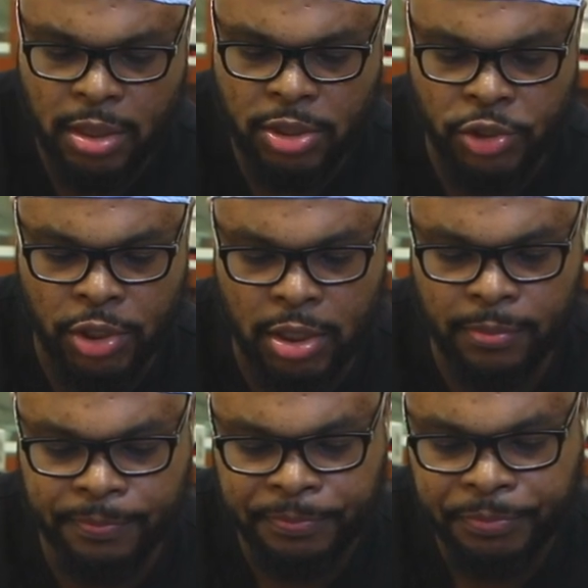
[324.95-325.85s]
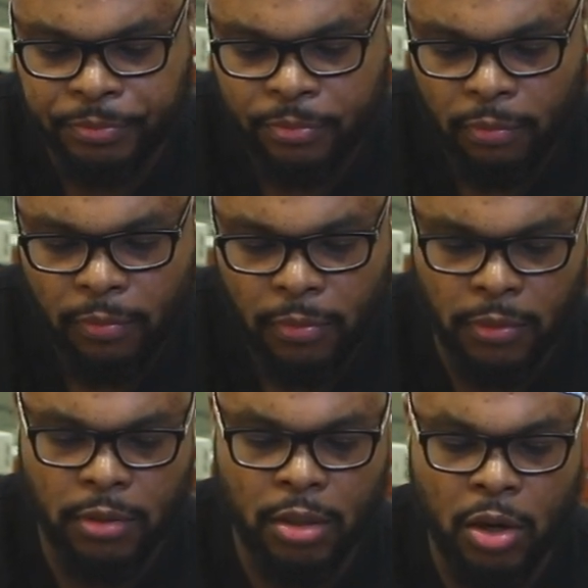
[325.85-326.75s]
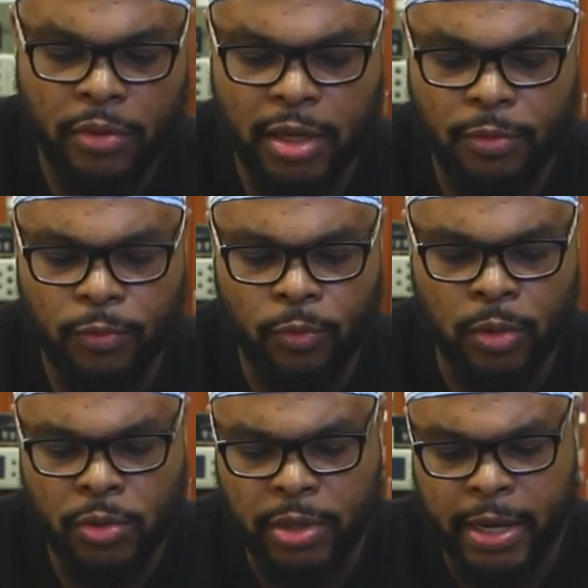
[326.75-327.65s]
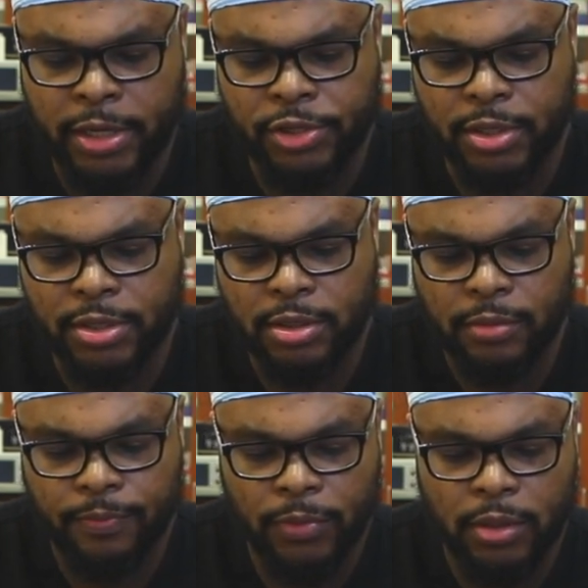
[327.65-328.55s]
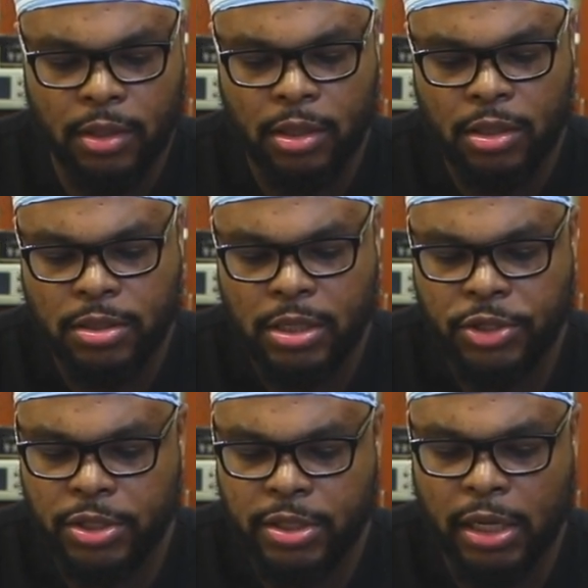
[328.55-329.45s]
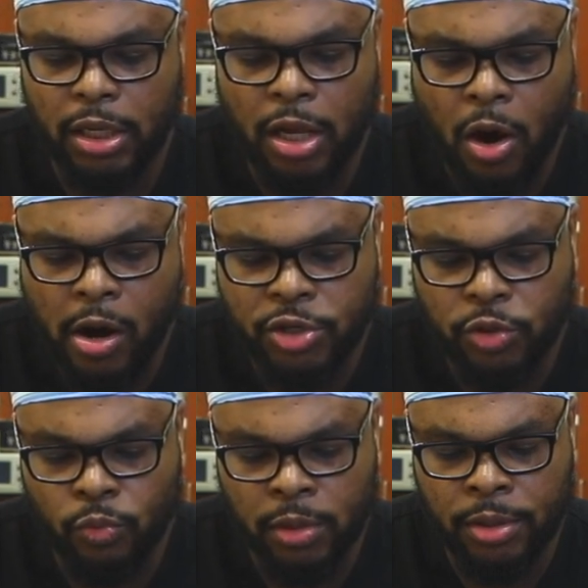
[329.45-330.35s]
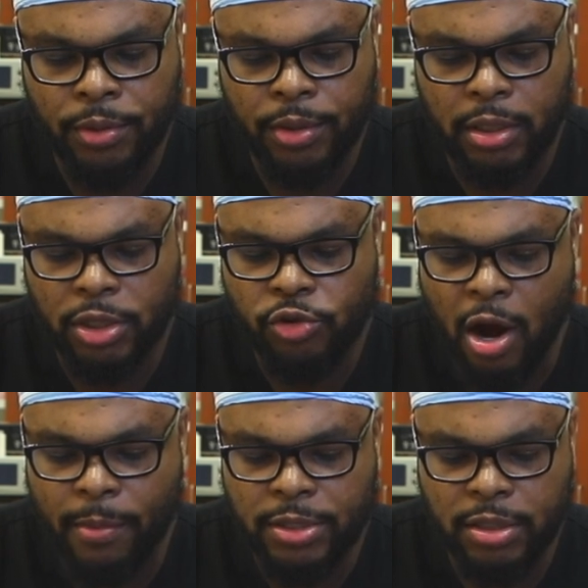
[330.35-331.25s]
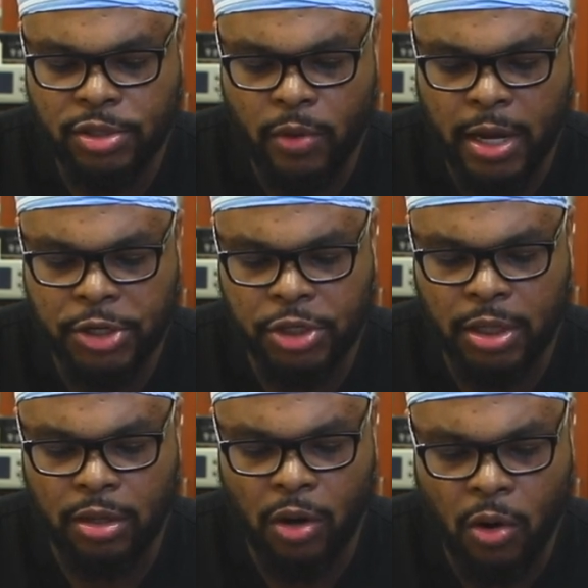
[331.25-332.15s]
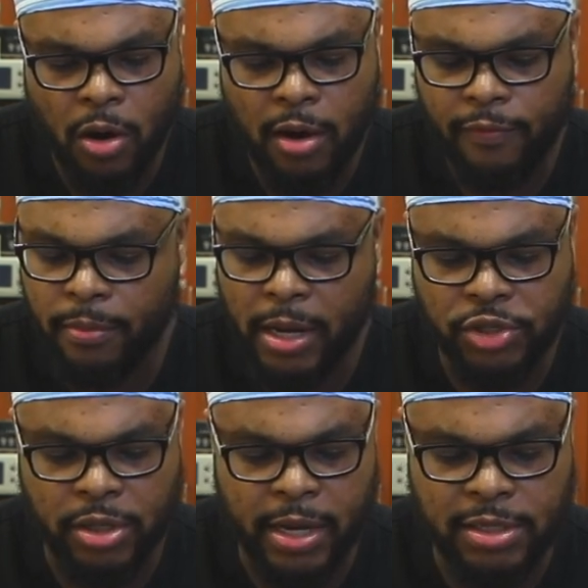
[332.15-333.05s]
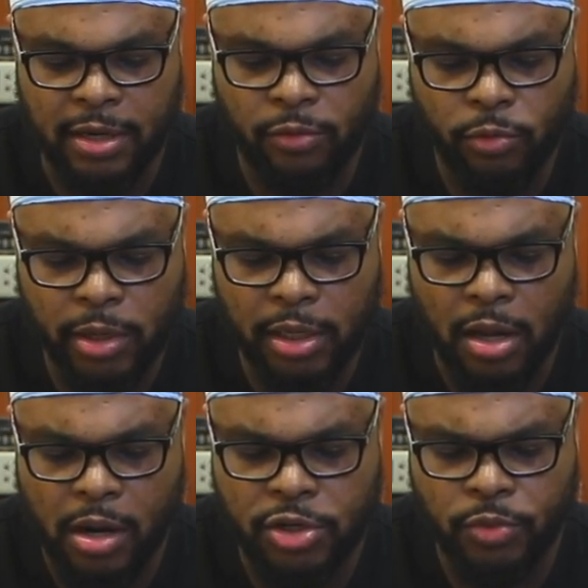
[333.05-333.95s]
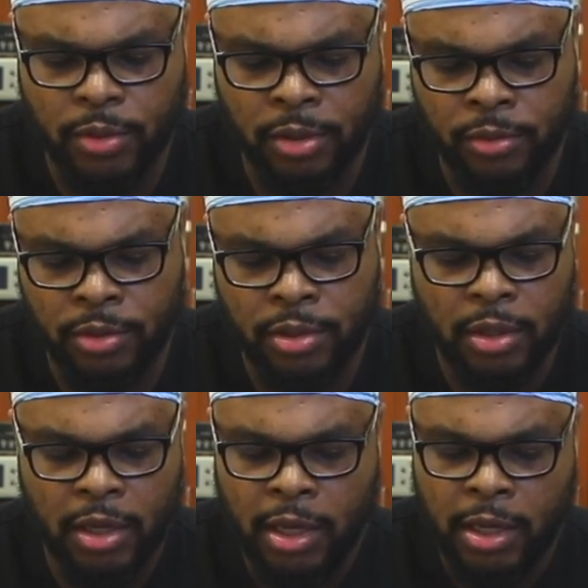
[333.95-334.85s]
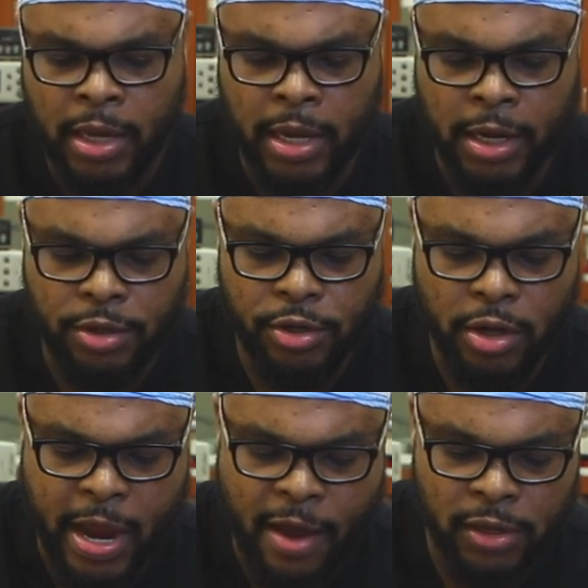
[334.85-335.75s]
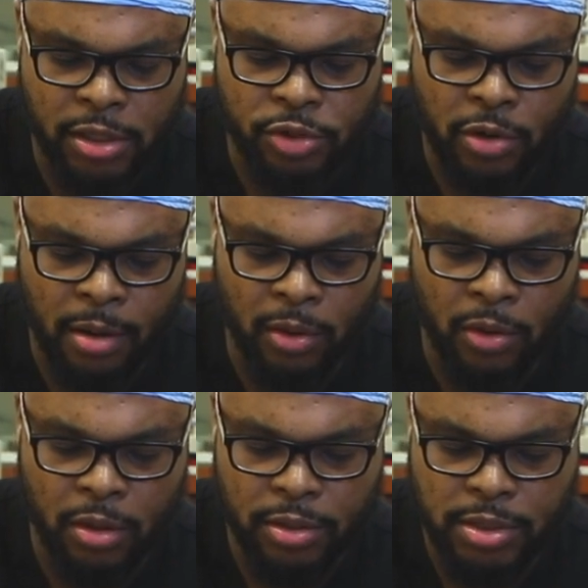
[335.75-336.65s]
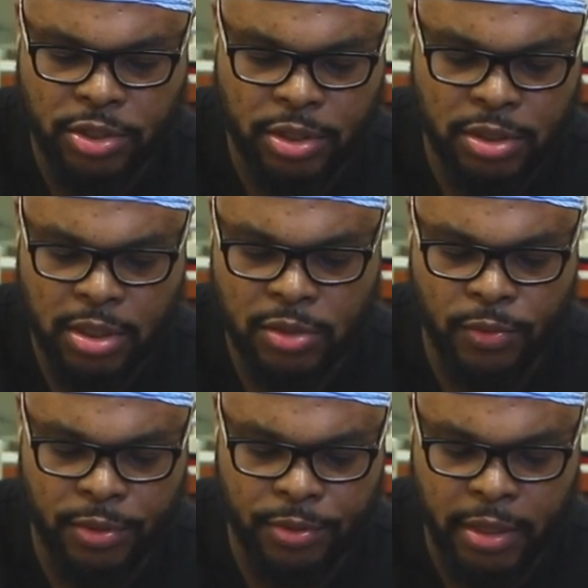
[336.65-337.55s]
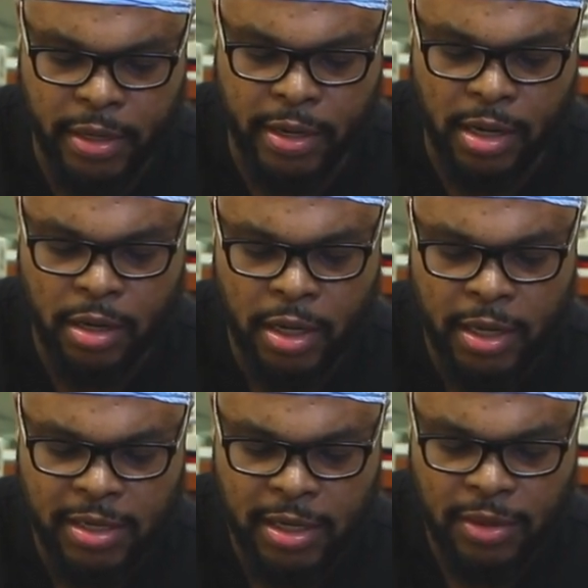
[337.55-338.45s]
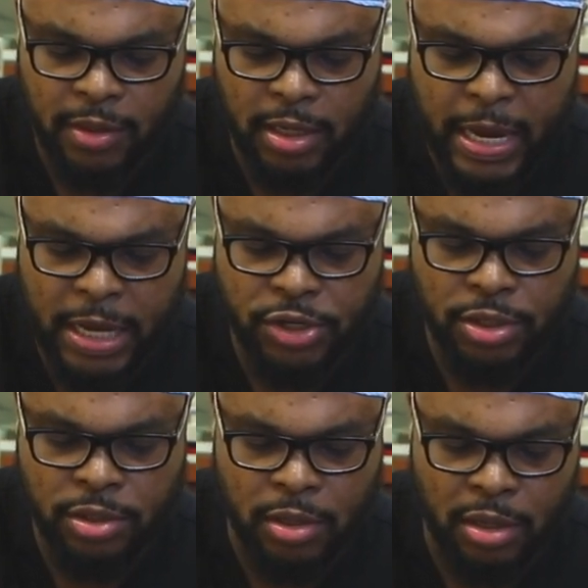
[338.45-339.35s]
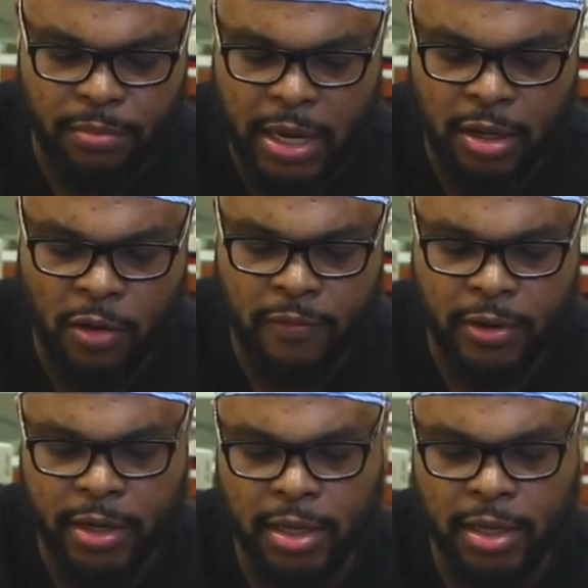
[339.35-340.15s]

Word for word: tension on the wound edges, such as a large wound in a trauma situation, or if the patient has a really large wound and you're having trouble, such as this wound here, getting the edges to come back over